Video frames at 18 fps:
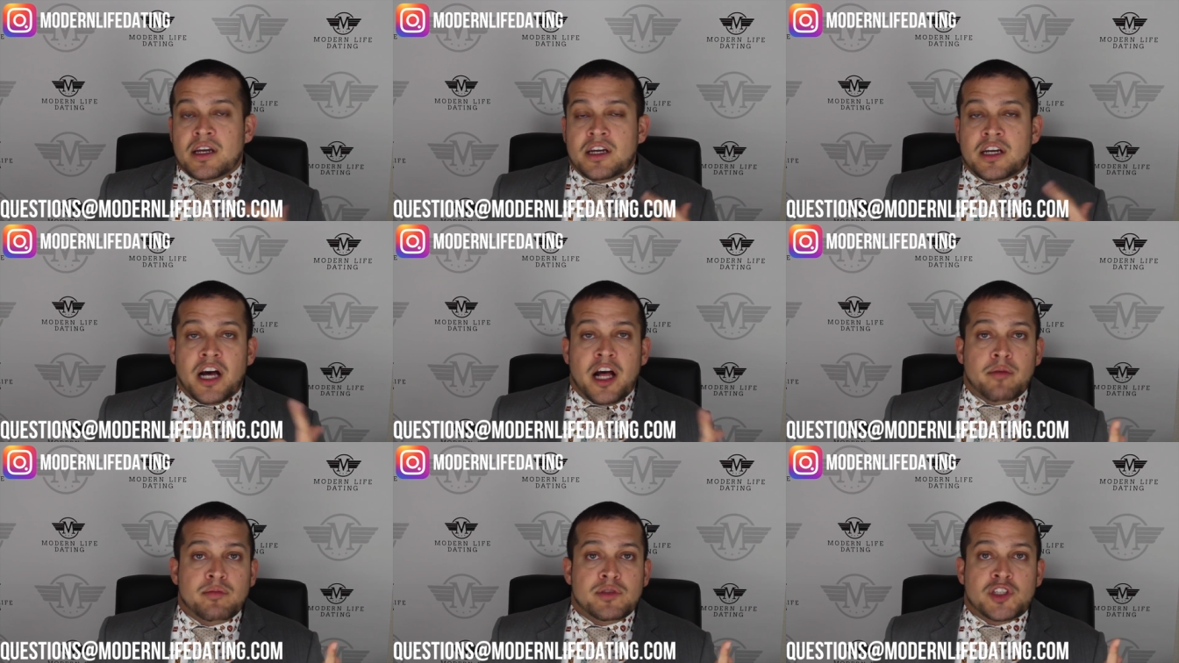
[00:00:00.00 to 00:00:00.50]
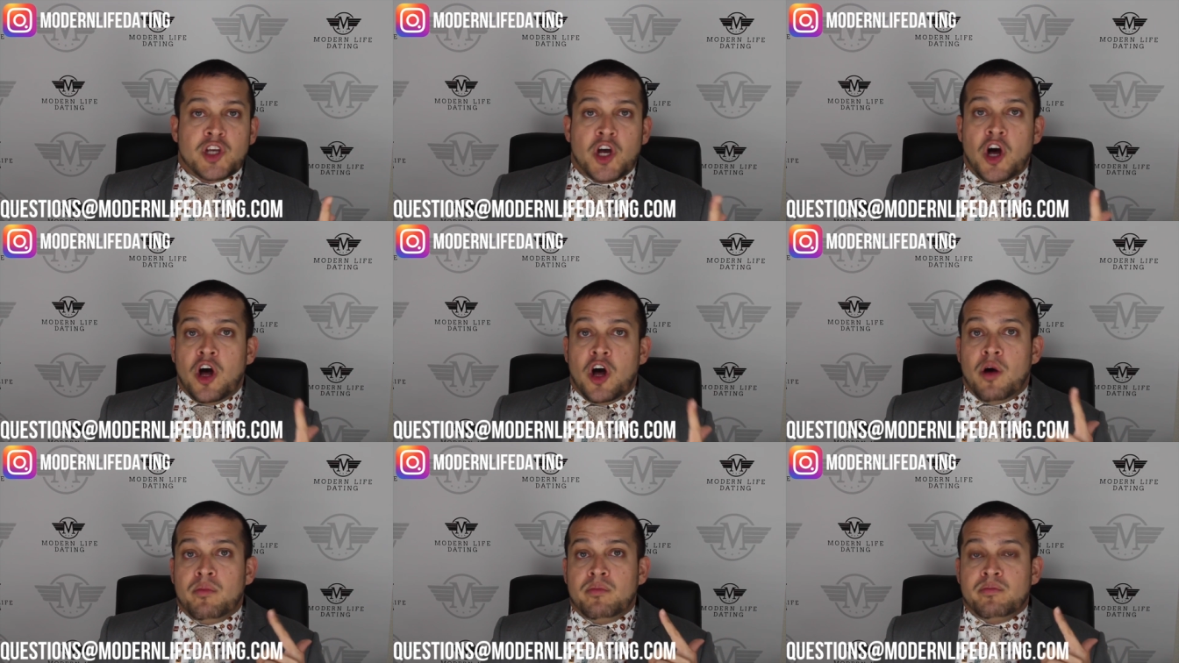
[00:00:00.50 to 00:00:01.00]
comes
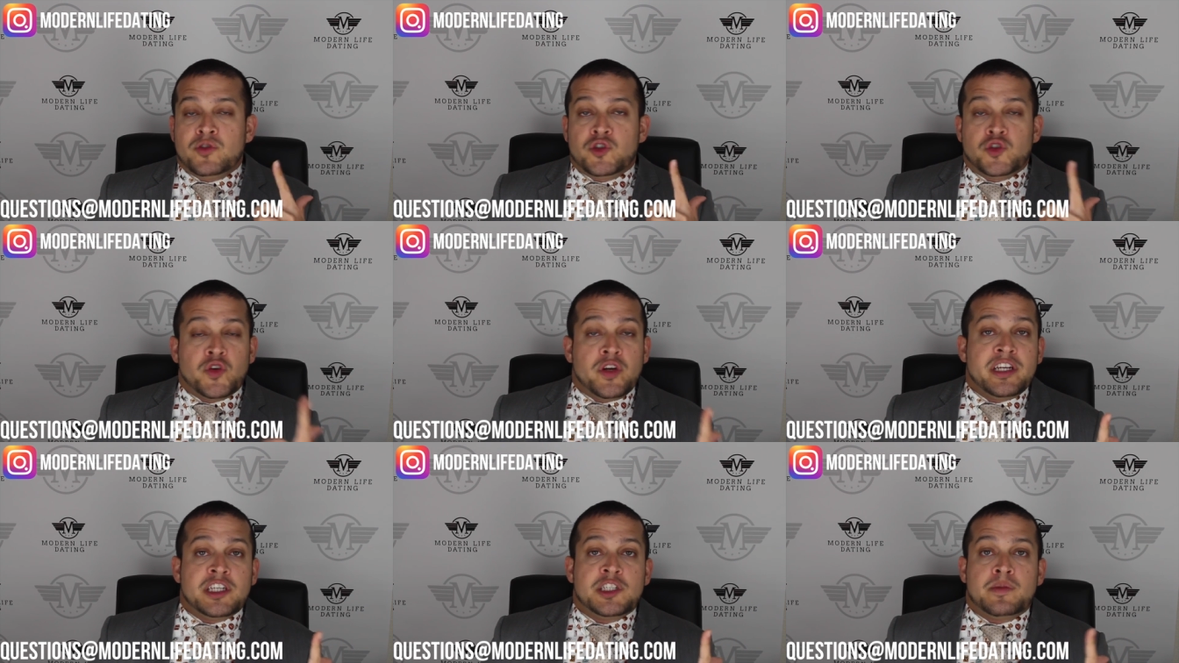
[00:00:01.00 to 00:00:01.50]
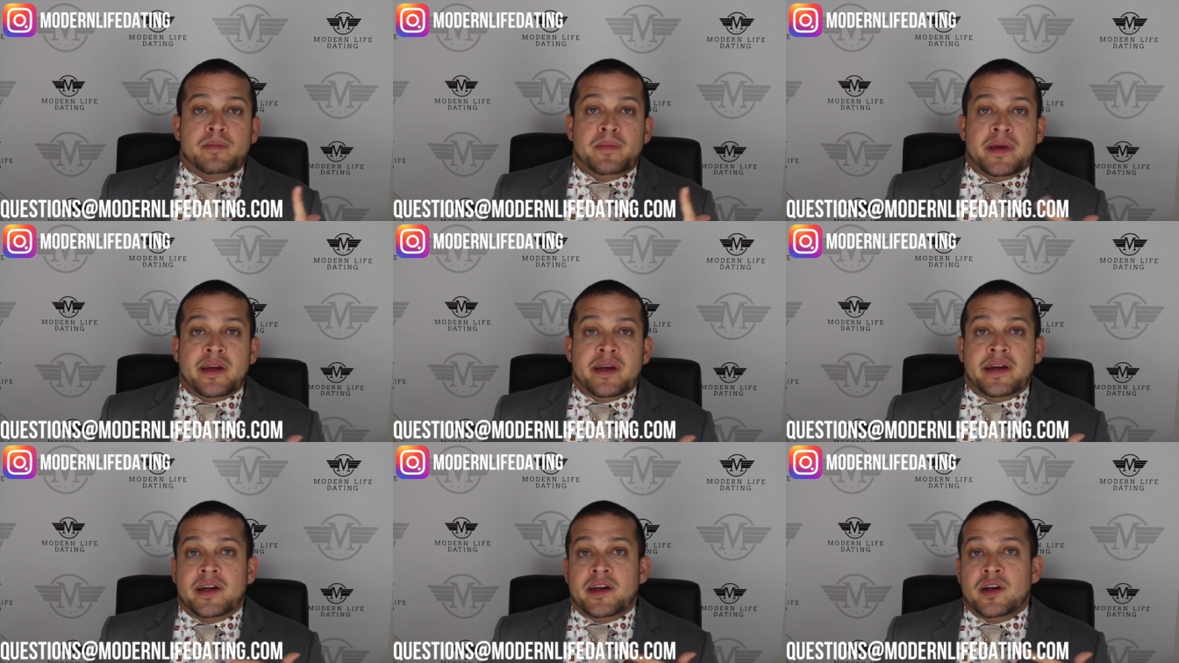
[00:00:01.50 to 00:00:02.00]
home, drinks
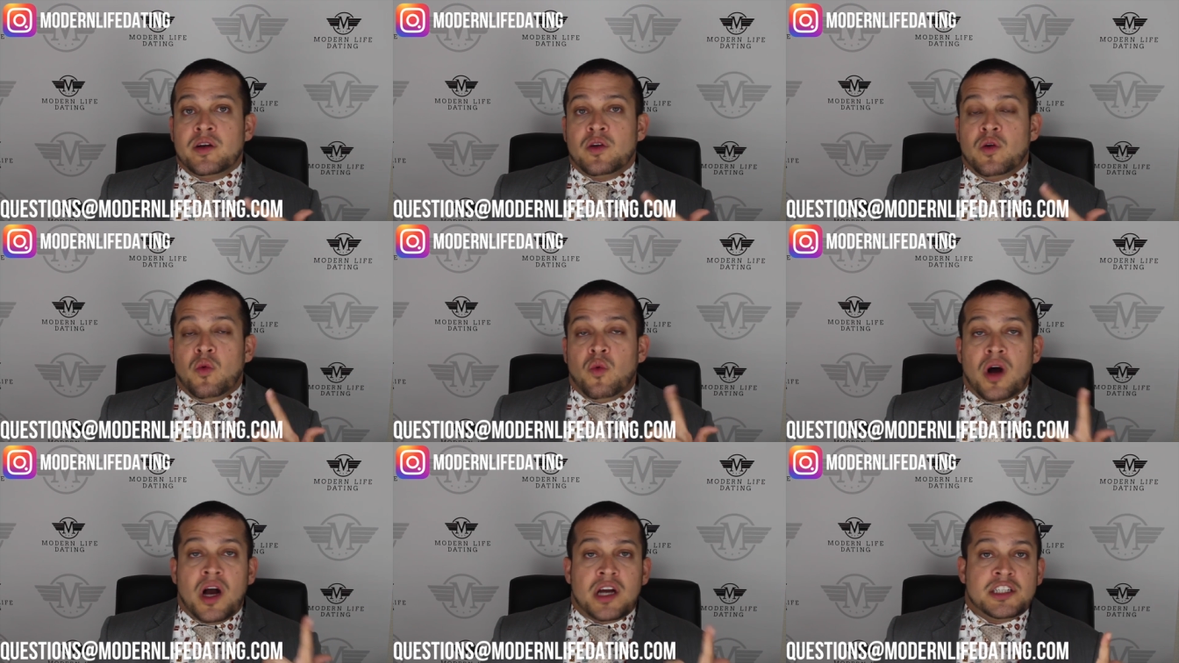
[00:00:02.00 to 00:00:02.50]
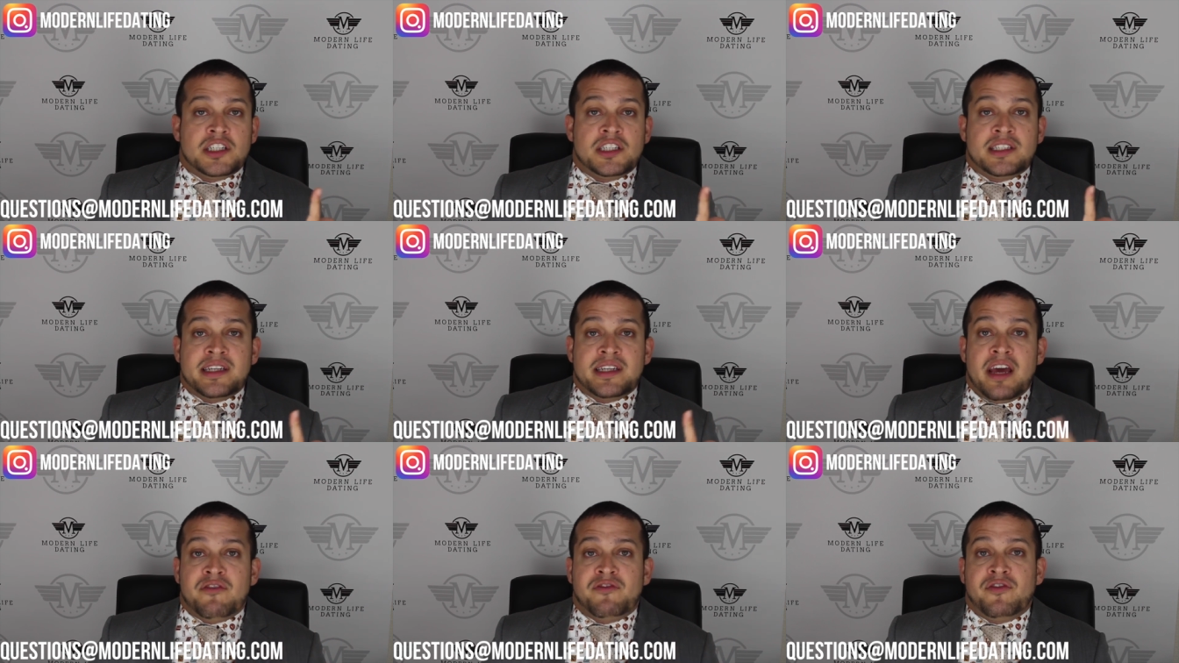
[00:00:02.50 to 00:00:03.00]
beer, watches
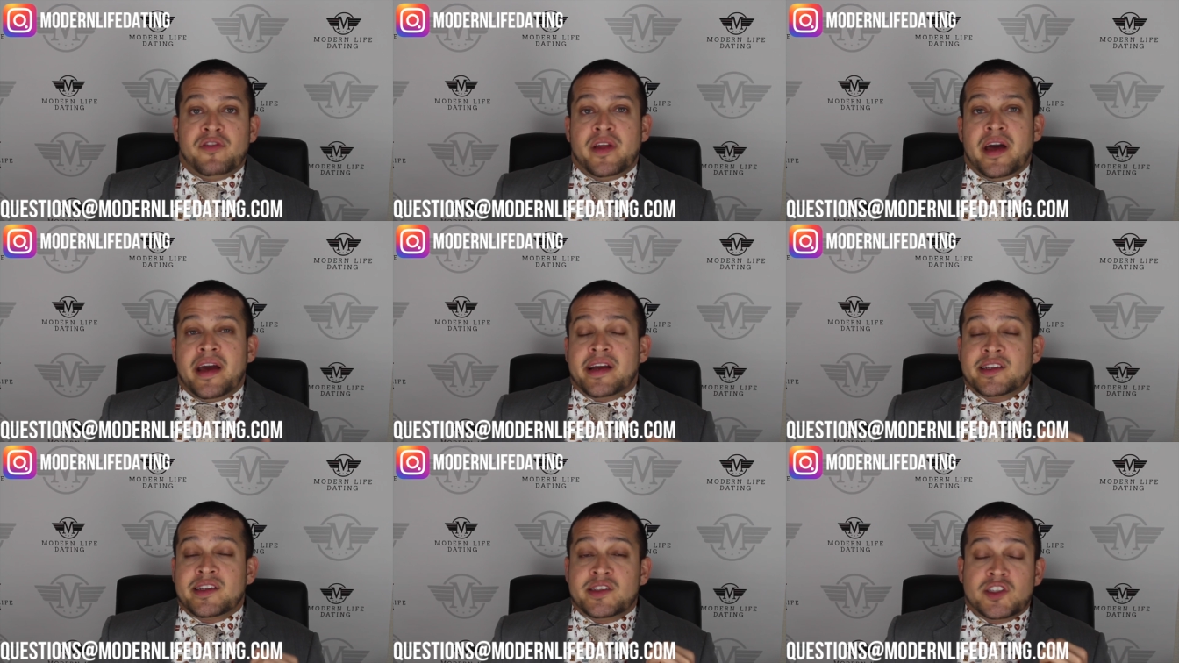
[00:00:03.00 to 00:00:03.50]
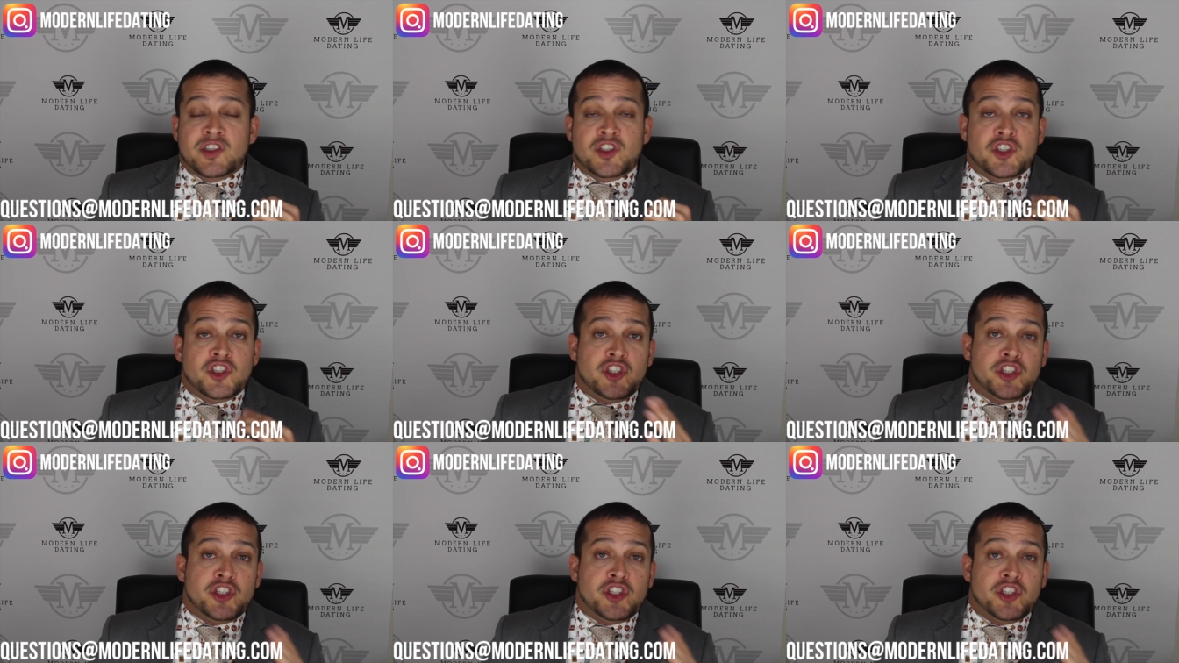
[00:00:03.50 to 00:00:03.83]
Netflix,